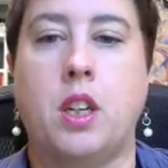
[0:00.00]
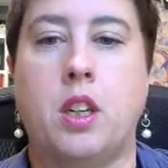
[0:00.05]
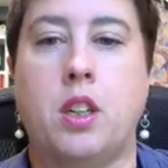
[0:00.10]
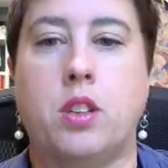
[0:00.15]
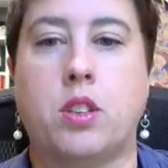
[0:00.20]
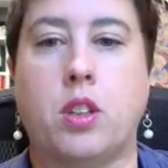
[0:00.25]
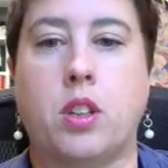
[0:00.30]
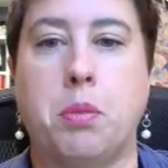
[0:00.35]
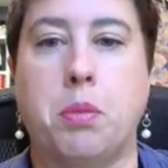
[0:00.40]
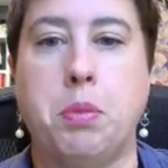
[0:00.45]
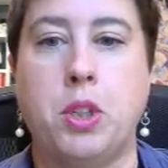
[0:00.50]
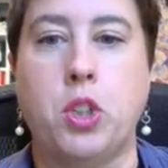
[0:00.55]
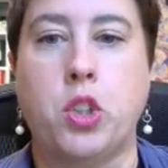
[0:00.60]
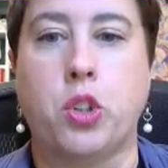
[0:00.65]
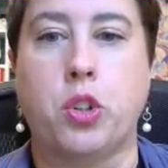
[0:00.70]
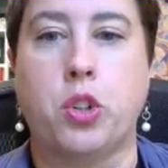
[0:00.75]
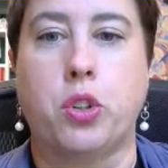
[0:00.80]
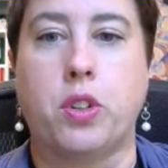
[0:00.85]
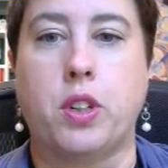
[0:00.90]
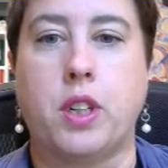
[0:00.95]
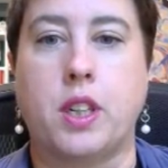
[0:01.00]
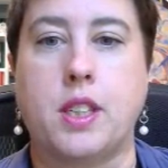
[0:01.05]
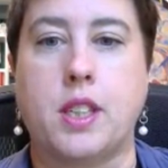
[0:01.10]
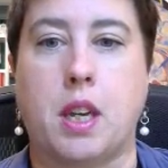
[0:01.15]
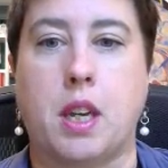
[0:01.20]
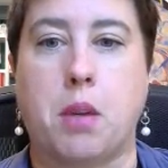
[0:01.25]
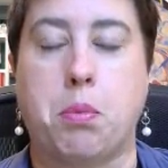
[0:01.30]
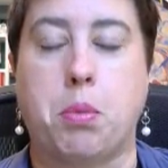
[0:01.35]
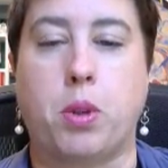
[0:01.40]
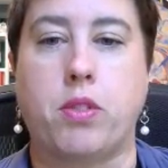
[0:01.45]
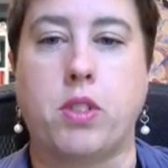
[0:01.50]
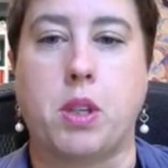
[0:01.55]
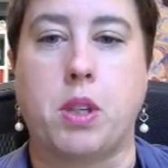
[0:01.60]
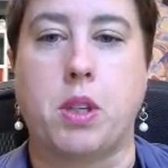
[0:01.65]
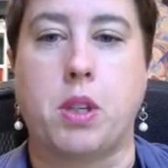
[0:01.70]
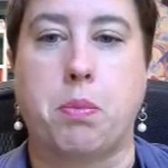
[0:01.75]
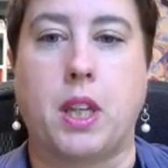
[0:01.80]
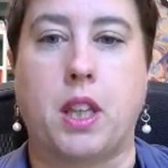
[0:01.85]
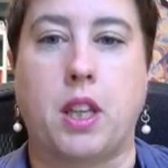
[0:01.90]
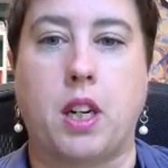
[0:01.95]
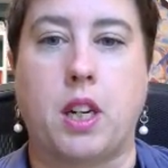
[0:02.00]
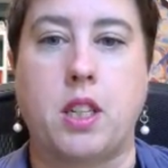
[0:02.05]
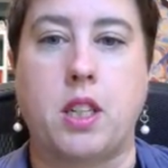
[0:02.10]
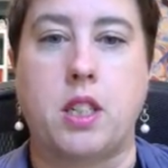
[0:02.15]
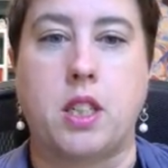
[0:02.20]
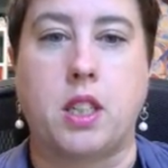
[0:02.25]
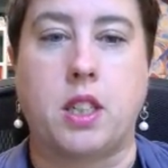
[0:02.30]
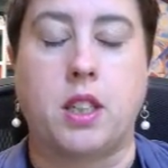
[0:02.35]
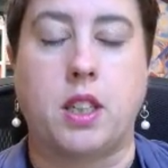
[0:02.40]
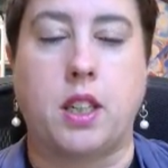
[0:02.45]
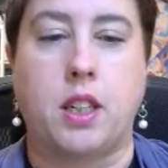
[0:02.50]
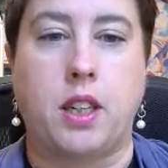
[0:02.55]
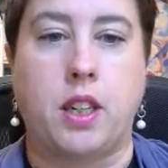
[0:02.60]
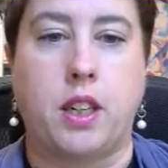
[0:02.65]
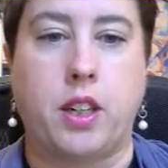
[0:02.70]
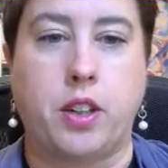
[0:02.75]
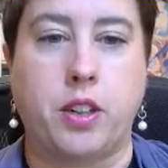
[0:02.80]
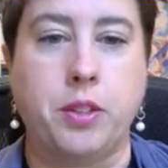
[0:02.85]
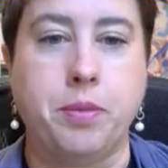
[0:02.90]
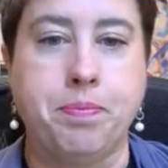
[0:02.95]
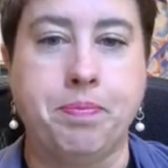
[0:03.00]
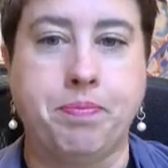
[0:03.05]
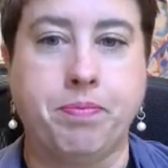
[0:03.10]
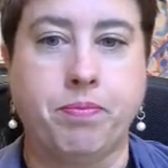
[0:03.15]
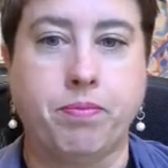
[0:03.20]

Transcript: So let me show you an example of something that I did in here.